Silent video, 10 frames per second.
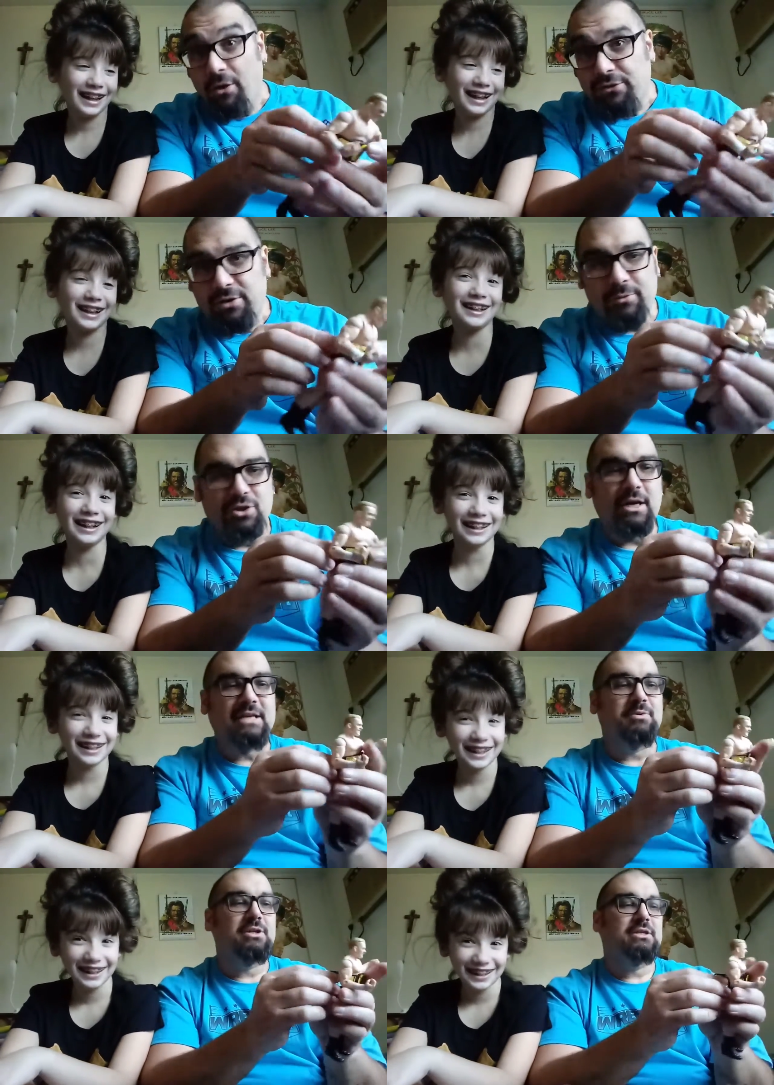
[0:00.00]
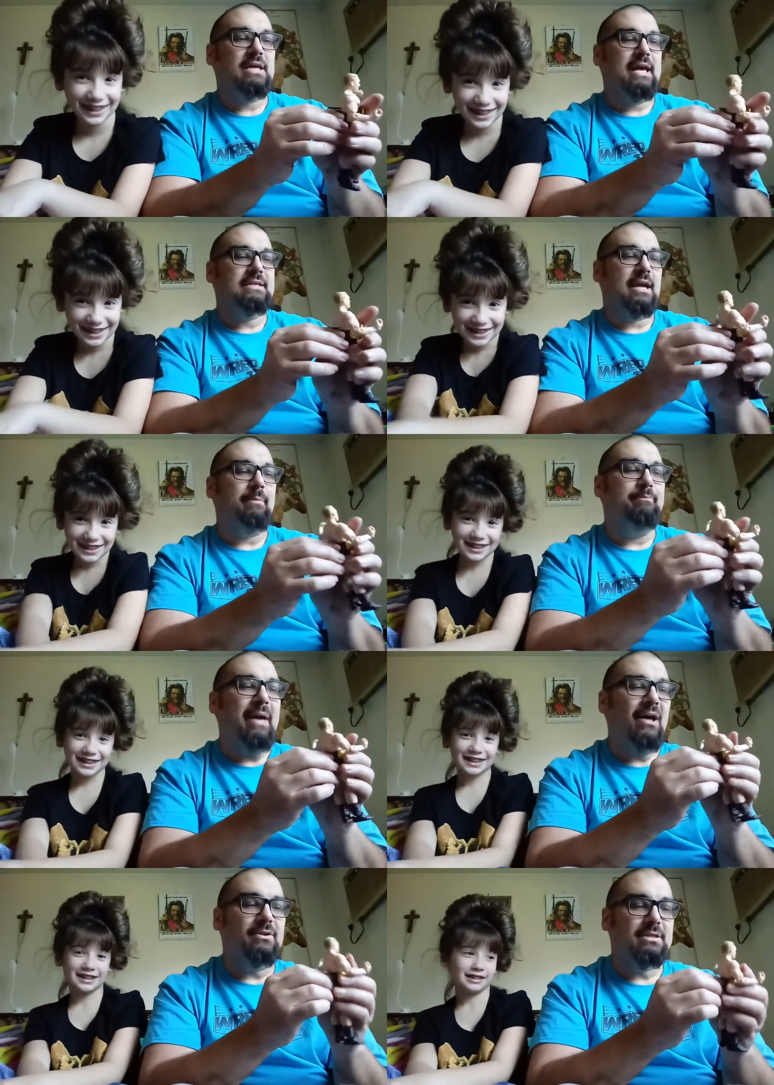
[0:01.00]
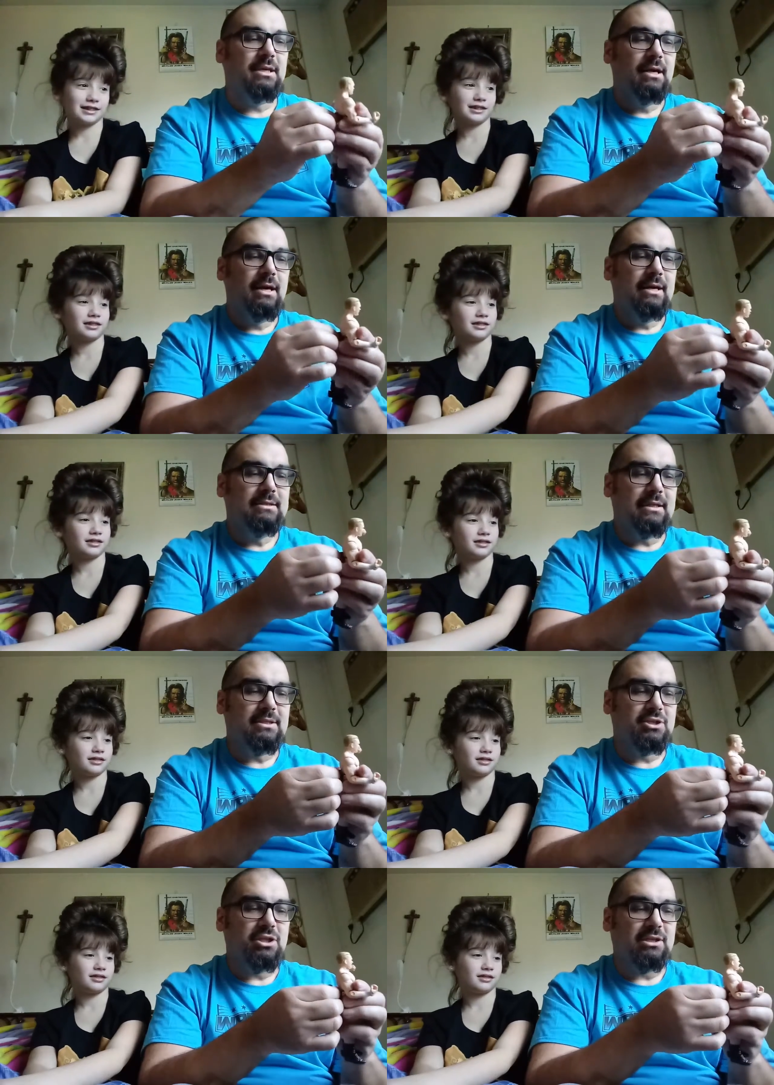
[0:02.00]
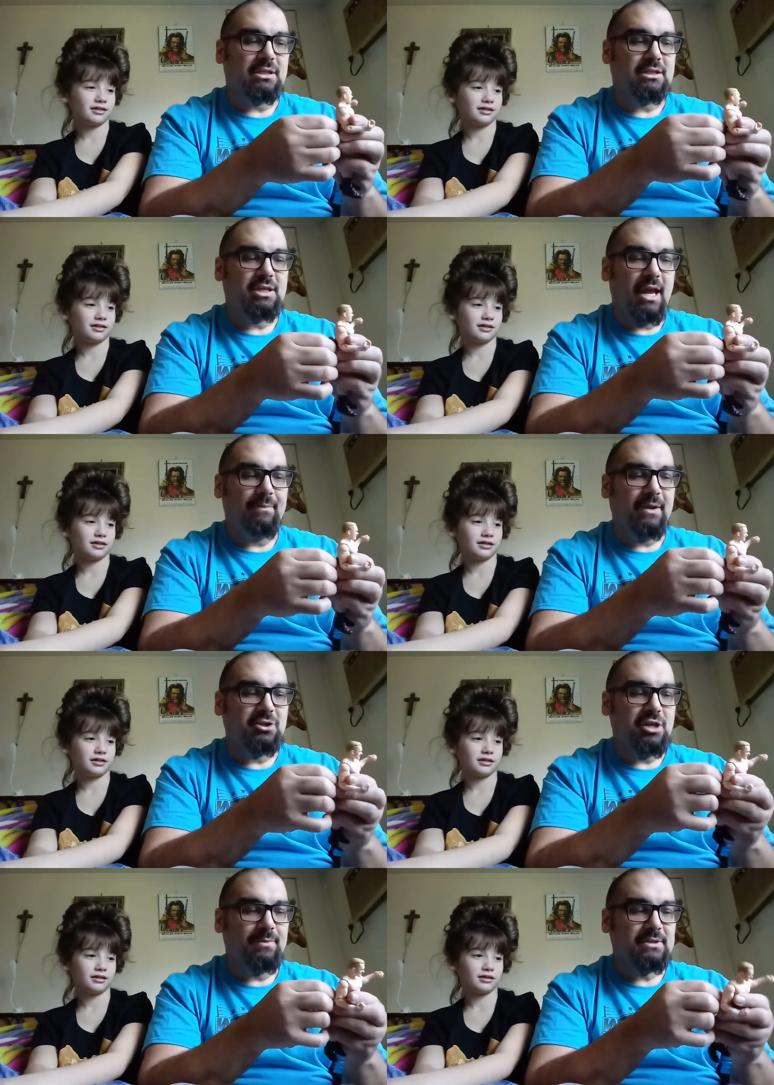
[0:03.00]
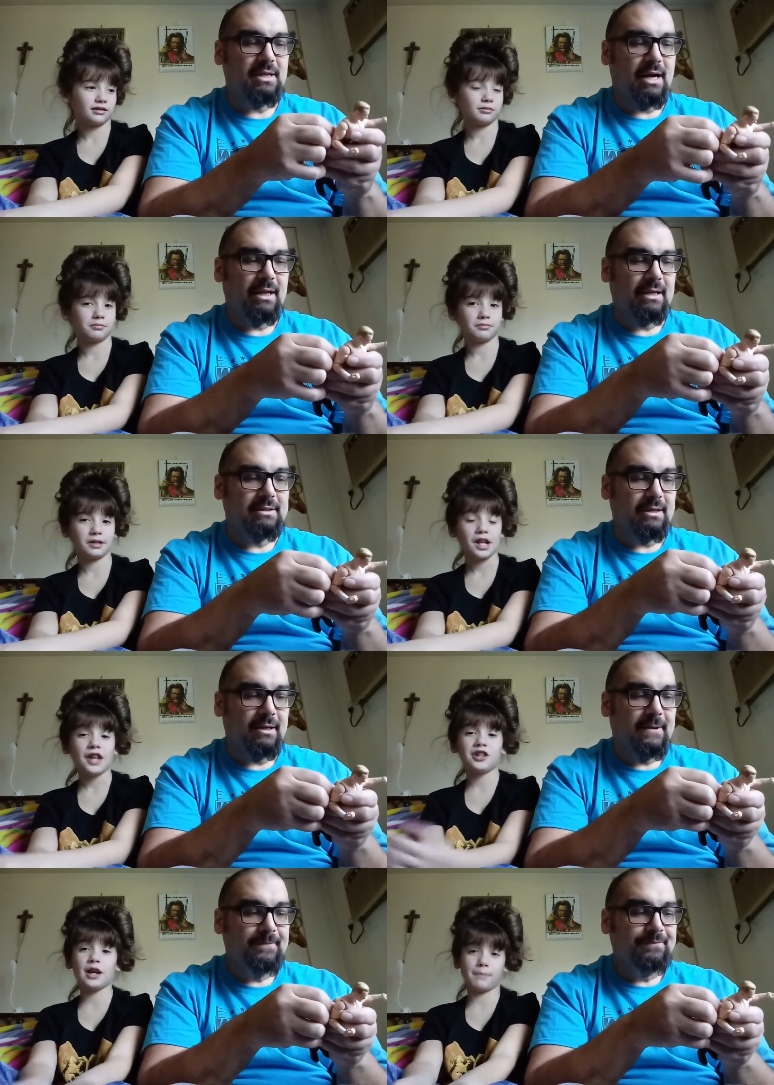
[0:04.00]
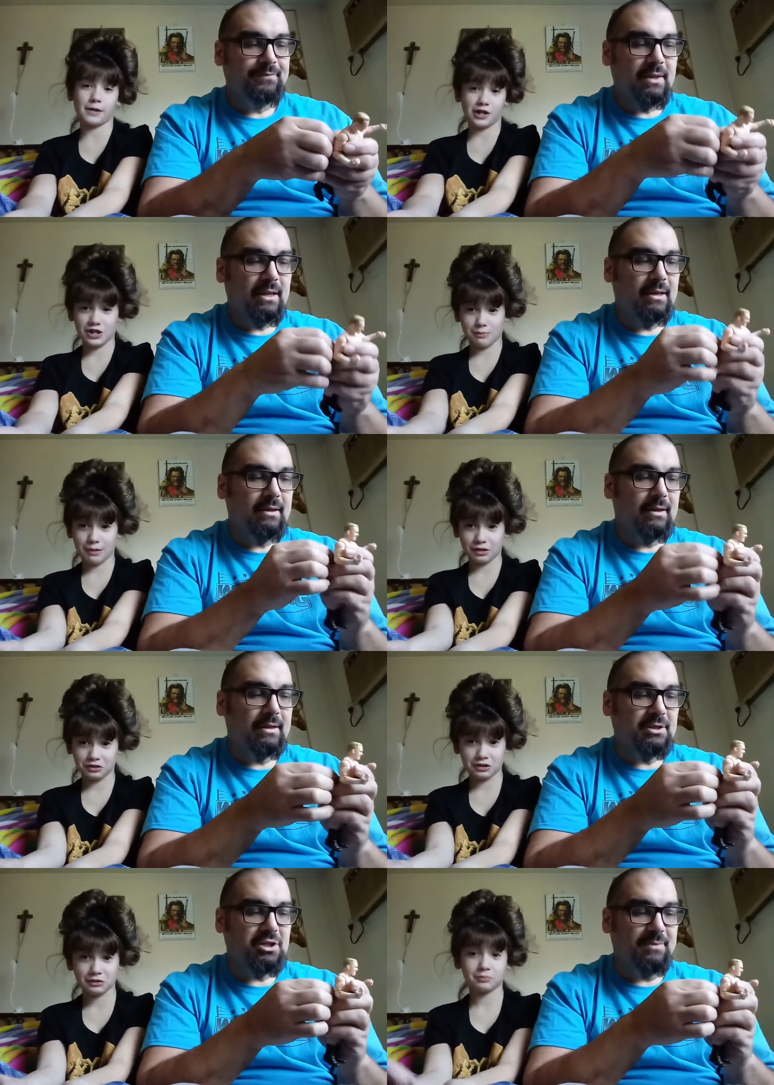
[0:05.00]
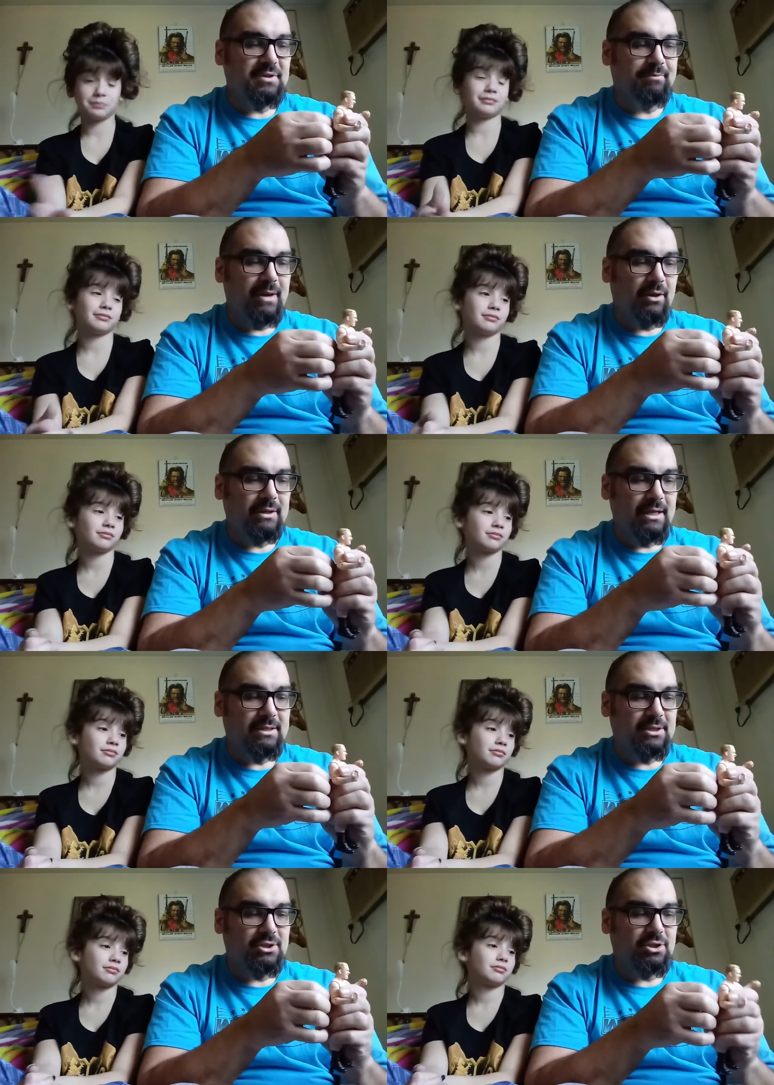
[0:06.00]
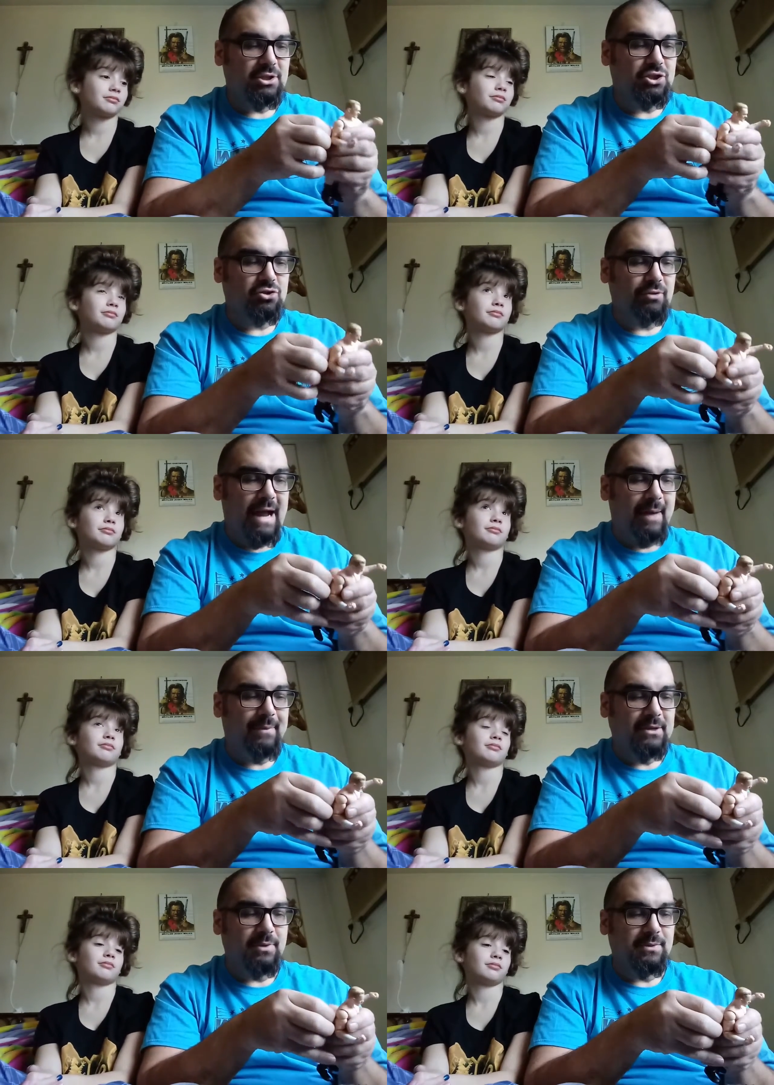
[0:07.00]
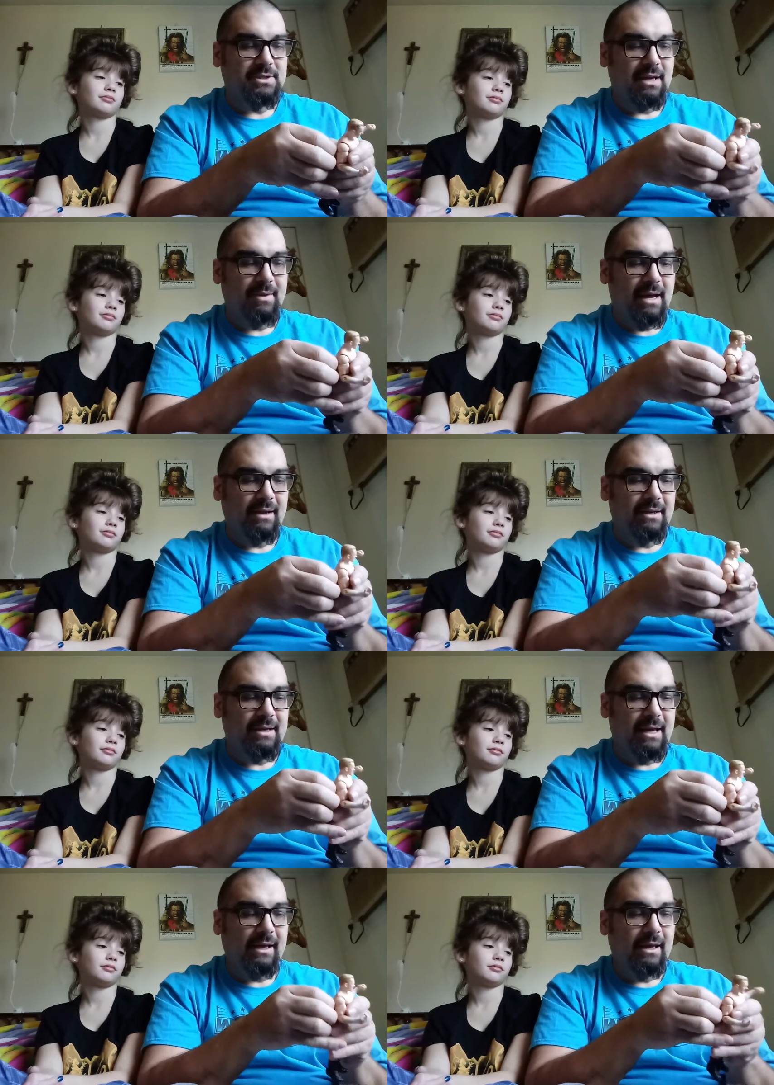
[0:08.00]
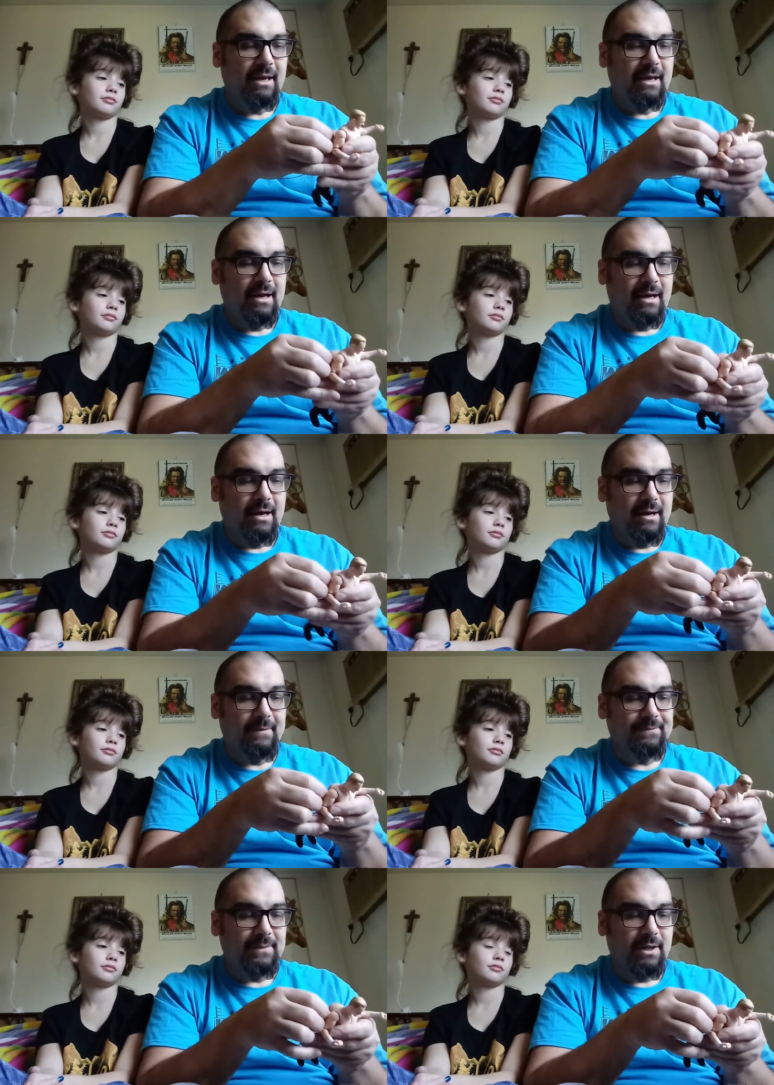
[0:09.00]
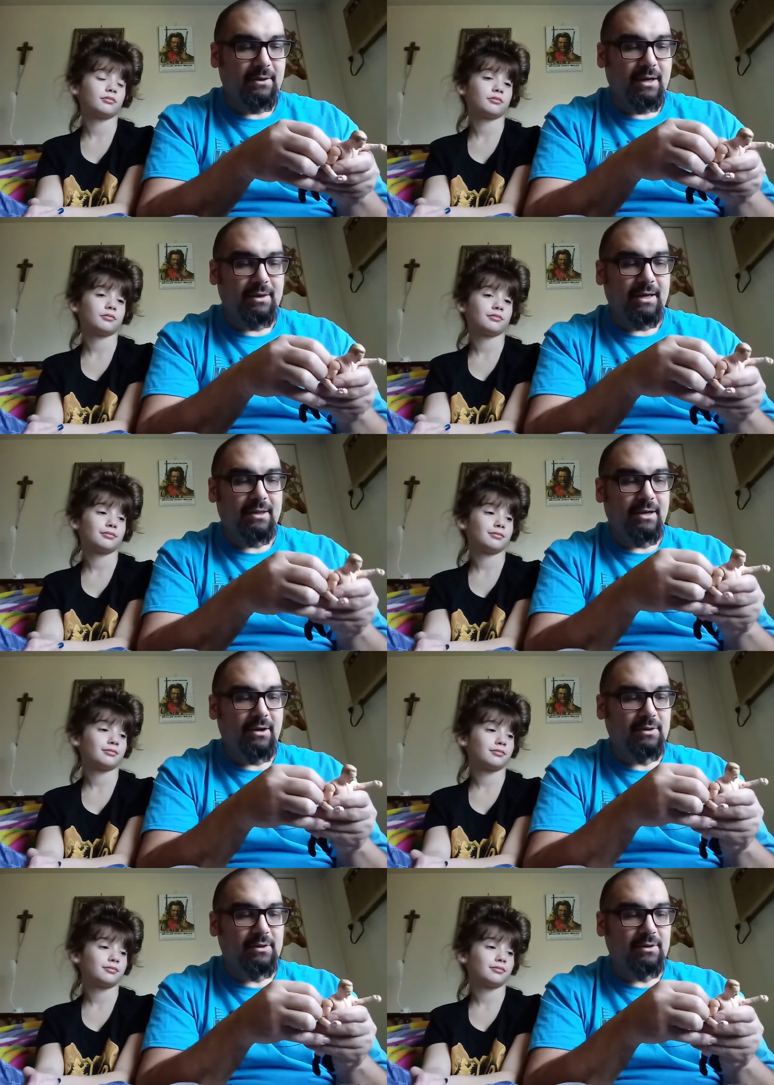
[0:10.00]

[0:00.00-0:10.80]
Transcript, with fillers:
Speaker 1: belt, which you're not supposed to say. It's not a belt. It's a, it's a championship. It's not. It's a
Speaker 2: championship belt. It's
Speaker 1: a championship belt. It's a, the strap, as we would say back in the day. Um, you know, kind of thing in there.